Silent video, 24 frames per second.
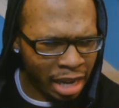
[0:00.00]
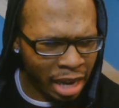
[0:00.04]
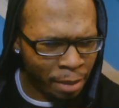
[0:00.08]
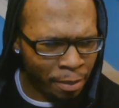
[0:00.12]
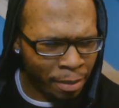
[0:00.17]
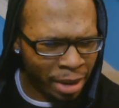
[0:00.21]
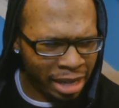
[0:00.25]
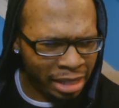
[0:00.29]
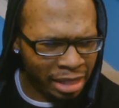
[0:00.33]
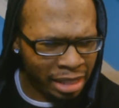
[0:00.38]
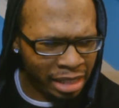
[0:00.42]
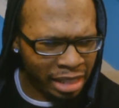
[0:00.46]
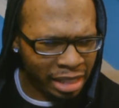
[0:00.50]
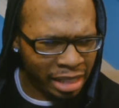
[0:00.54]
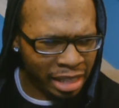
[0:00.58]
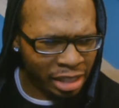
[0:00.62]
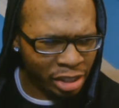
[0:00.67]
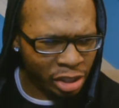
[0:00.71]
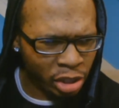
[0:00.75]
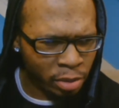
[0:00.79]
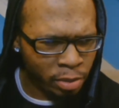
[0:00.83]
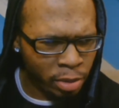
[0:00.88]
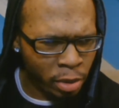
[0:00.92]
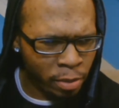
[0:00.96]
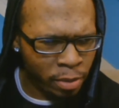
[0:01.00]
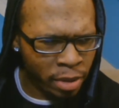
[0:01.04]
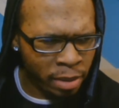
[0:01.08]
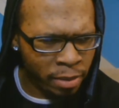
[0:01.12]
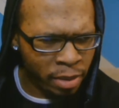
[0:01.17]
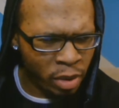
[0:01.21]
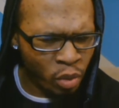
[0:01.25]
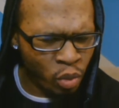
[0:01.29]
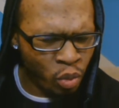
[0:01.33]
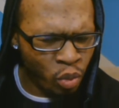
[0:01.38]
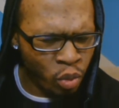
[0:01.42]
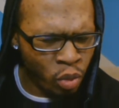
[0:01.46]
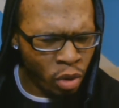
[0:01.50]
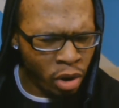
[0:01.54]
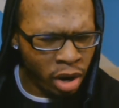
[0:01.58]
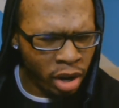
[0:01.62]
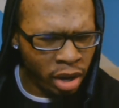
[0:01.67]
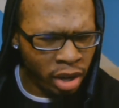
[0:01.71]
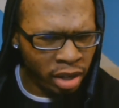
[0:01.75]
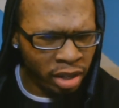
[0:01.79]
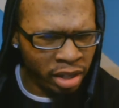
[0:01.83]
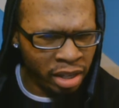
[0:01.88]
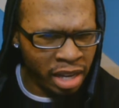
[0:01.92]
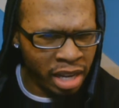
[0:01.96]
might need to catch up on maybe
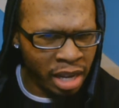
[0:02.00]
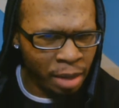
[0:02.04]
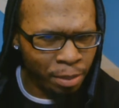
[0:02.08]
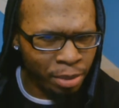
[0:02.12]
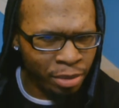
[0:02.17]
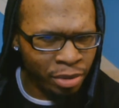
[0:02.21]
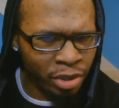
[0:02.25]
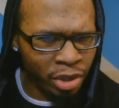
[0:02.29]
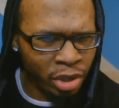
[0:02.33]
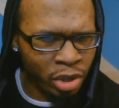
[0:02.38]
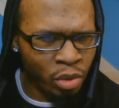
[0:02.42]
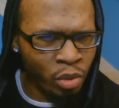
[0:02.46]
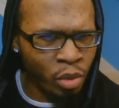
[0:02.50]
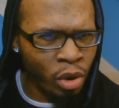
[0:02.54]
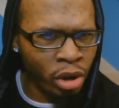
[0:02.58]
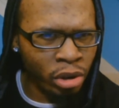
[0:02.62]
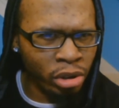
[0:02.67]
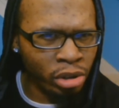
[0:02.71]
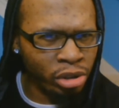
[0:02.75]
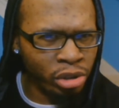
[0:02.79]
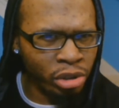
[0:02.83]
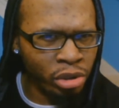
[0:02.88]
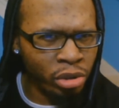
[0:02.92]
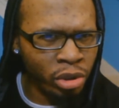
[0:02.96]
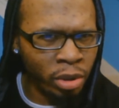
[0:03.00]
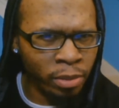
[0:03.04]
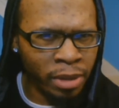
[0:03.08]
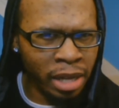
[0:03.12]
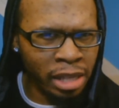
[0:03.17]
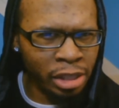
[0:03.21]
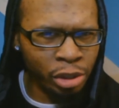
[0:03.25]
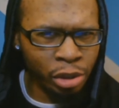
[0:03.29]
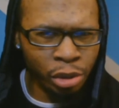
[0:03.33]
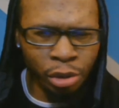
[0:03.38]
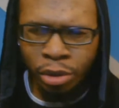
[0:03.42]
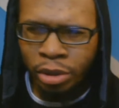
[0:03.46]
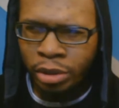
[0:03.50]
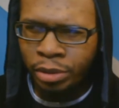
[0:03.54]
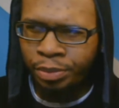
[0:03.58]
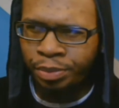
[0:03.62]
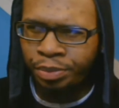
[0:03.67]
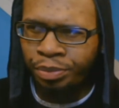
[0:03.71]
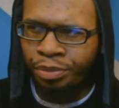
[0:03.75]
one episode, one or two. I'm not sure.